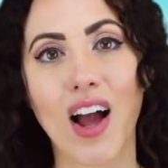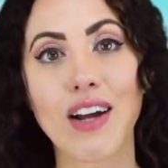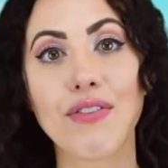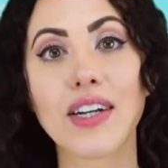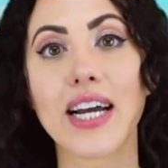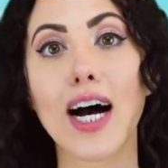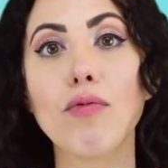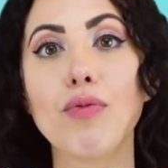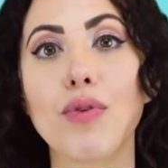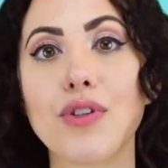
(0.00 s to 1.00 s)
I find it
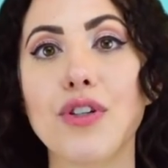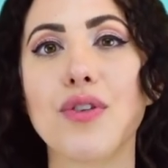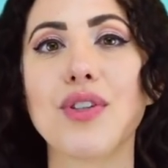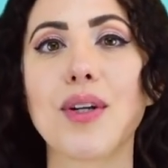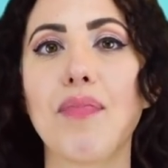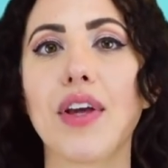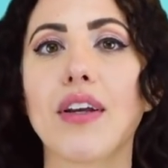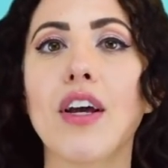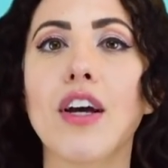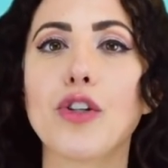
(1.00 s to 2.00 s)
helpful to do
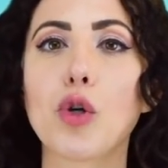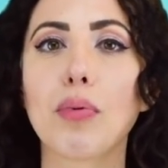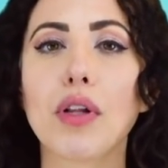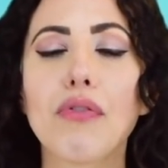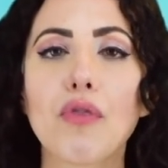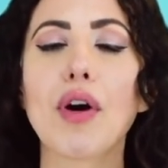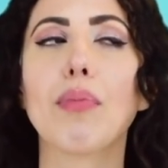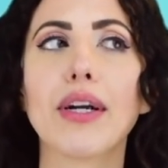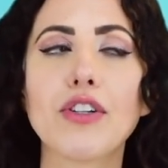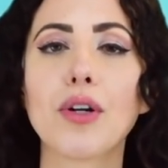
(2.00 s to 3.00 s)
something to uplift your
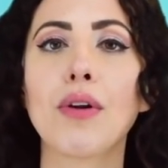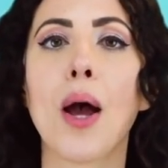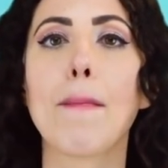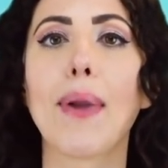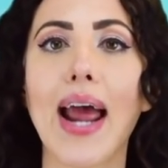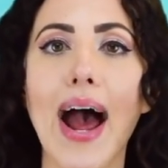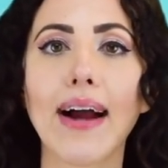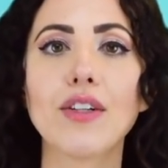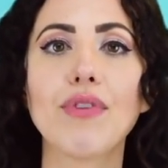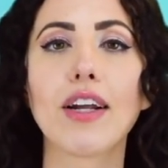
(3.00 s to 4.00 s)
vibration by
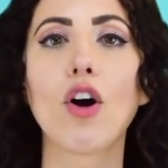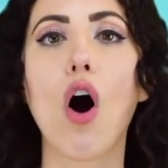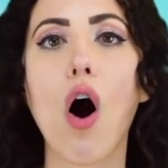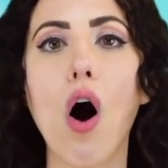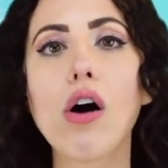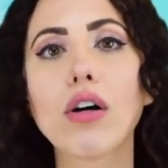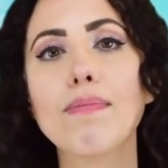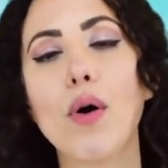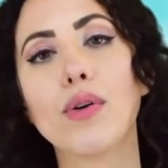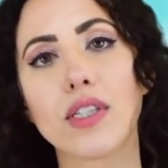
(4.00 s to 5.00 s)
activating all
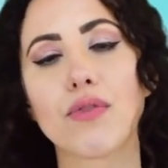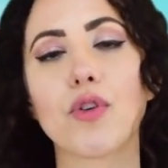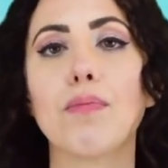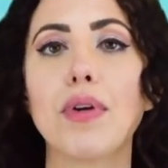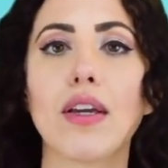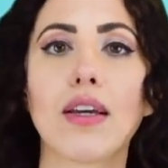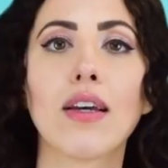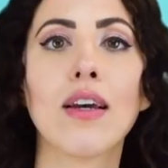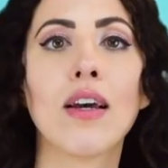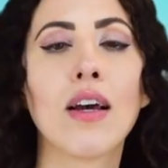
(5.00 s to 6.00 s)
components of your
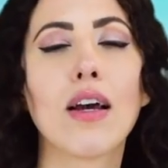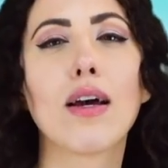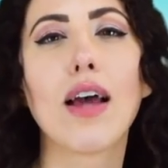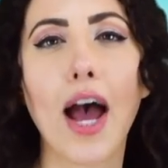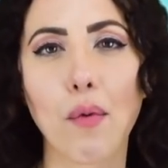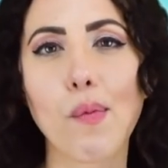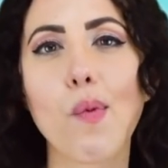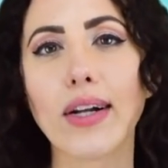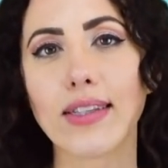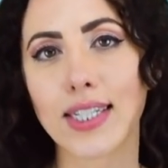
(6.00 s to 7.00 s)
being at
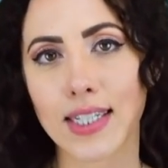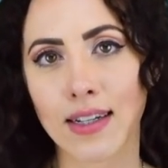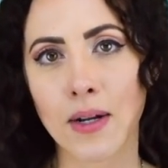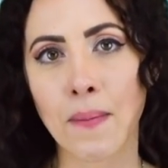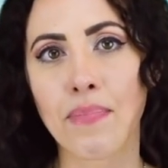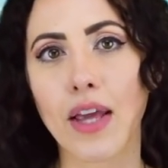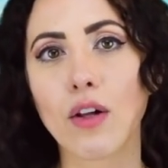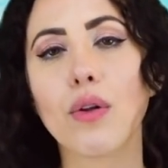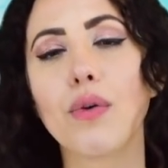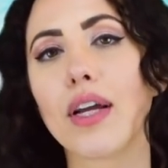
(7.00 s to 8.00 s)
once,
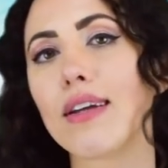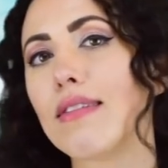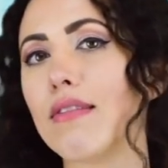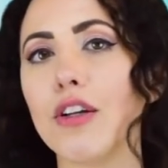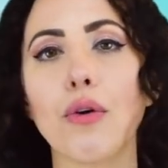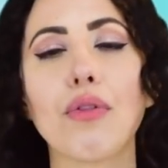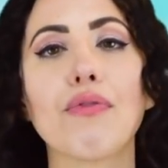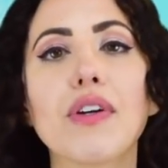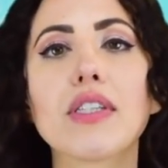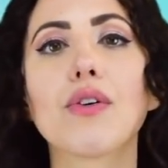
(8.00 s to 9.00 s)
including, you know, the
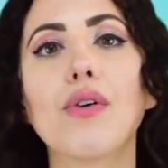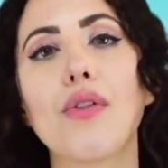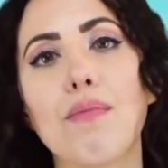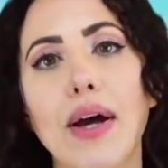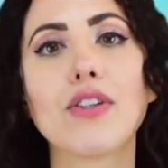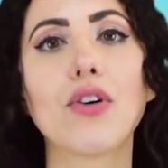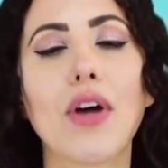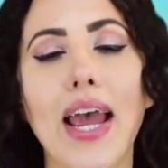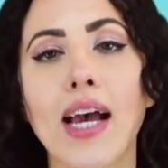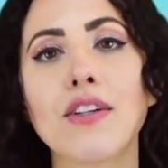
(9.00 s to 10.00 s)
physical, the
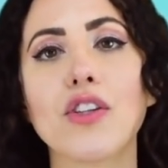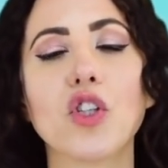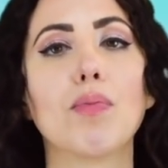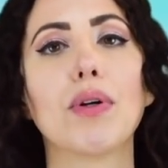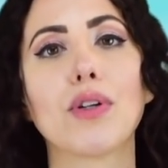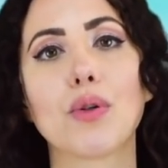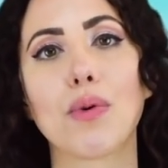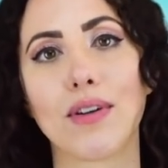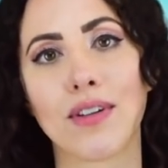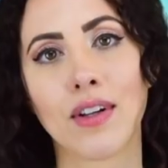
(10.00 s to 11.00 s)
mental, and the
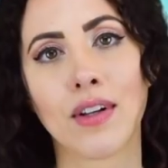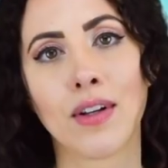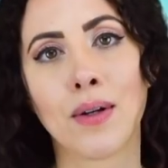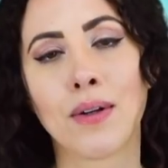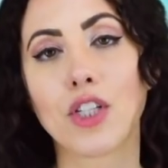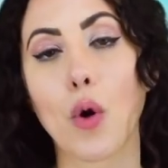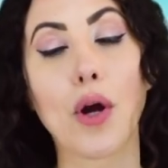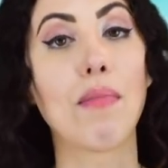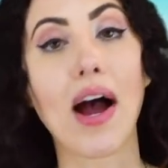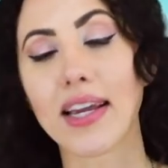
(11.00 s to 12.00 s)
spiritual. So
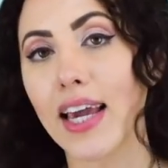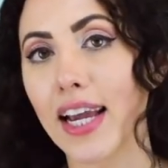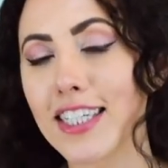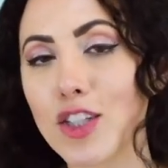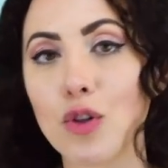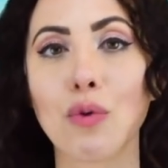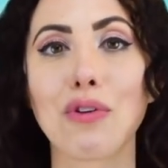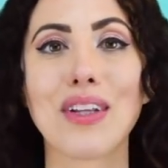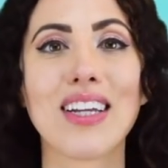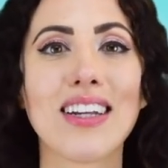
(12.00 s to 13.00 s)
in my case,
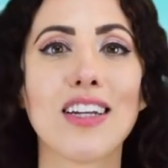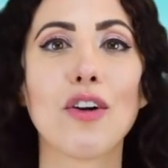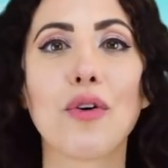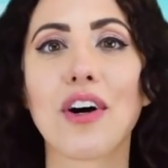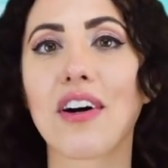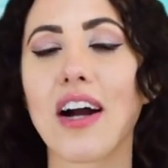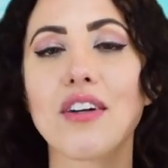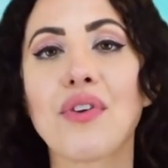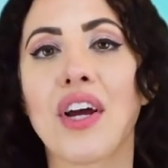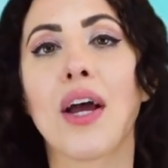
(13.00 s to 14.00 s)
Kundalini yoga
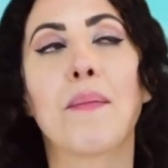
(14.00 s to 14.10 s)
kind of